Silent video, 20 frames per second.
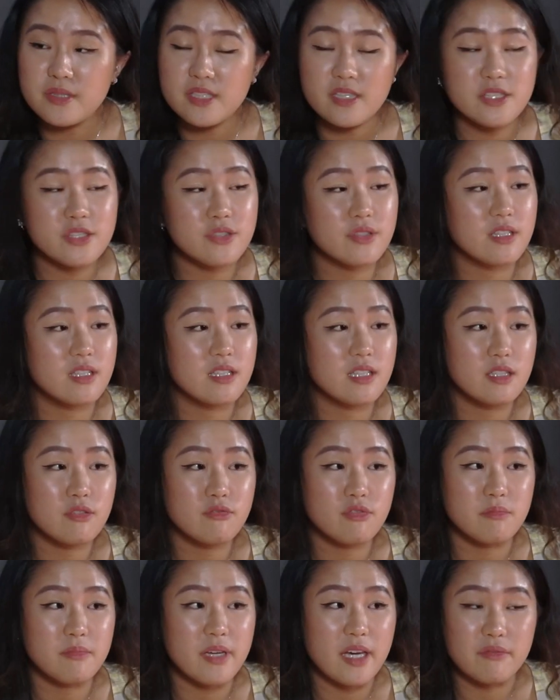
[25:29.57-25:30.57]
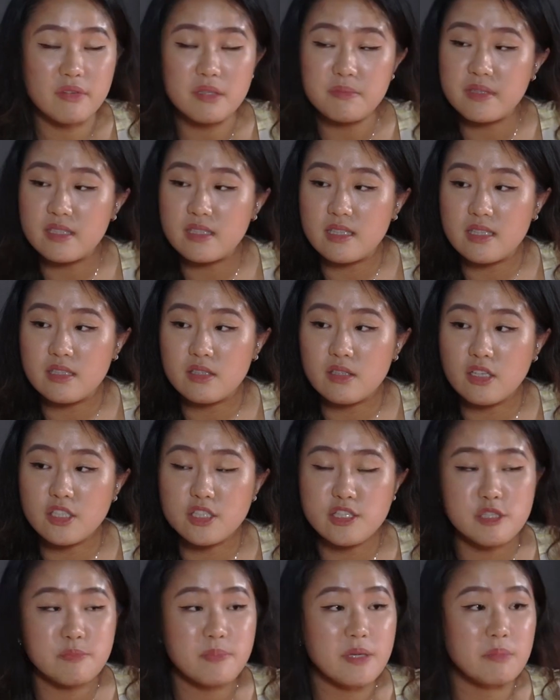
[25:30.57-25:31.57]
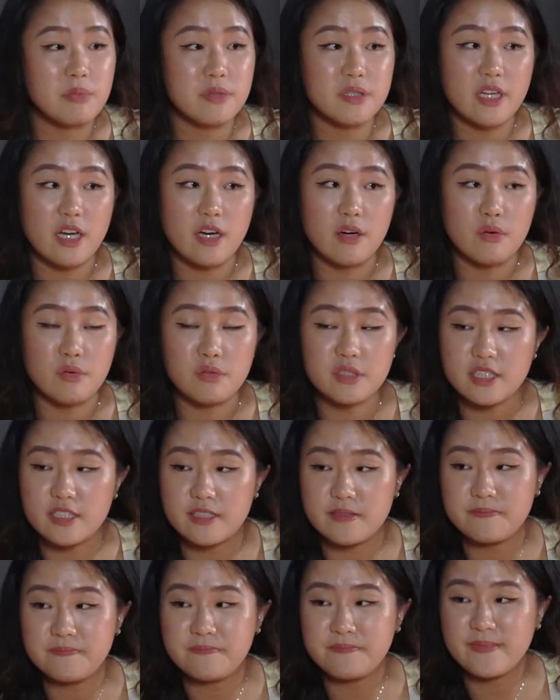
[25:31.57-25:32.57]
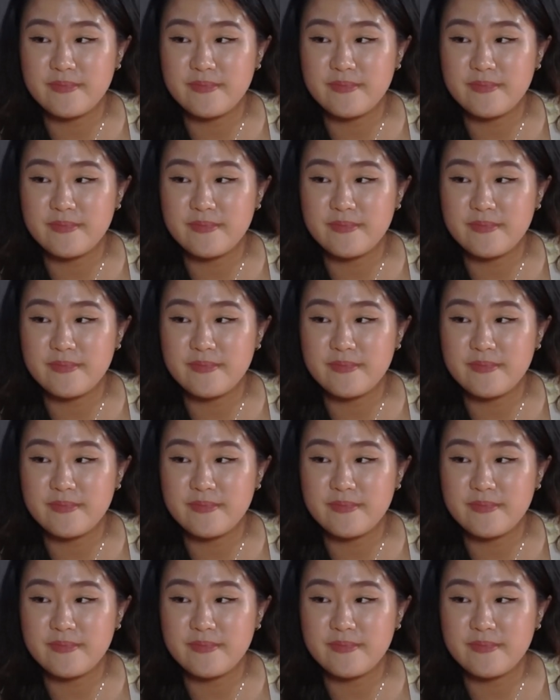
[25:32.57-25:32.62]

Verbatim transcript: because you can learn from everybody, not everybody. just people that are older.